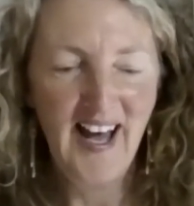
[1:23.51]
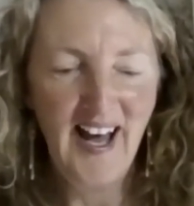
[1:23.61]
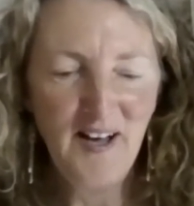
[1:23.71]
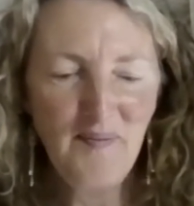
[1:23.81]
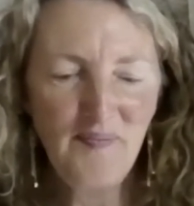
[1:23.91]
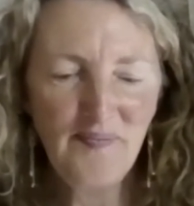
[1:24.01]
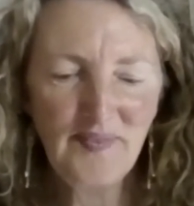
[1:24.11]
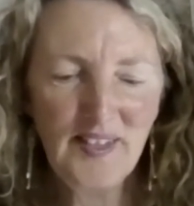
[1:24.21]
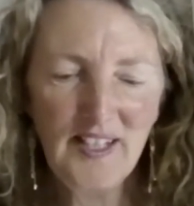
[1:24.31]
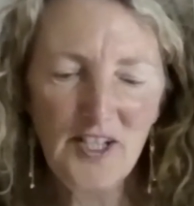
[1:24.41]
Um,
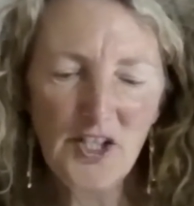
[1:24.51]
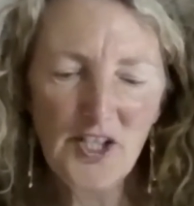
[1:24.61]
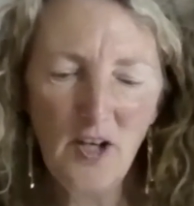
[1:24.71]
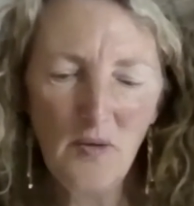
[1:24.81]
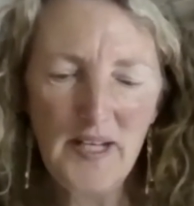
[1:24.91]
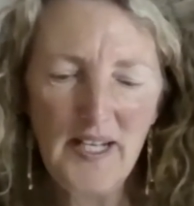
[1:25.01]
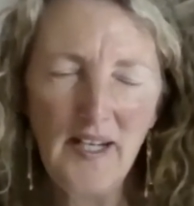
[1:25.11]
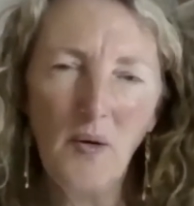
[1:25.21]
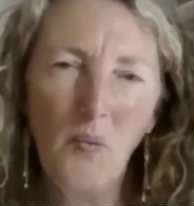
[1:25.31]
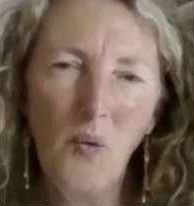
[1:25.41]
can you tell
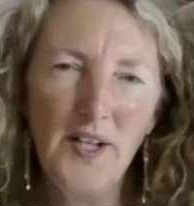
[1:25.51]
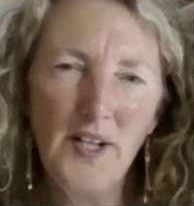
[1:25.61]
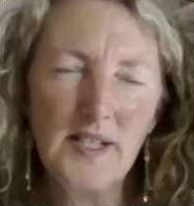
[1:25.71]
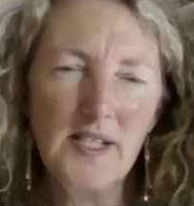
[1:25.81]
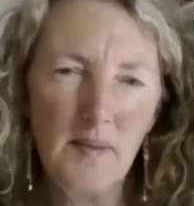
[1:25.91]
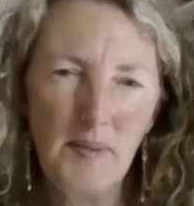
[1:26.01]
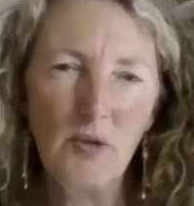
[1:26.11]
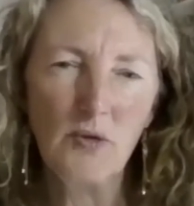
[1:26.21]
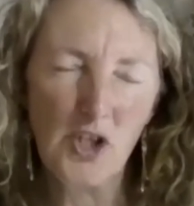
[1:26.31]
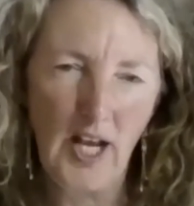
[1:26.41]
me what are the typical
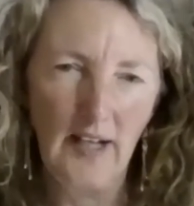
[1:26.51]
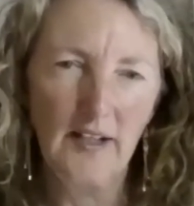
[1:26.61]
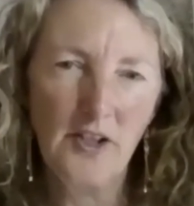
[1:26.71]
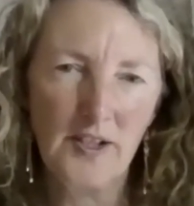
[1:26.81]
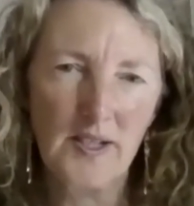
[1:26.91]
challenges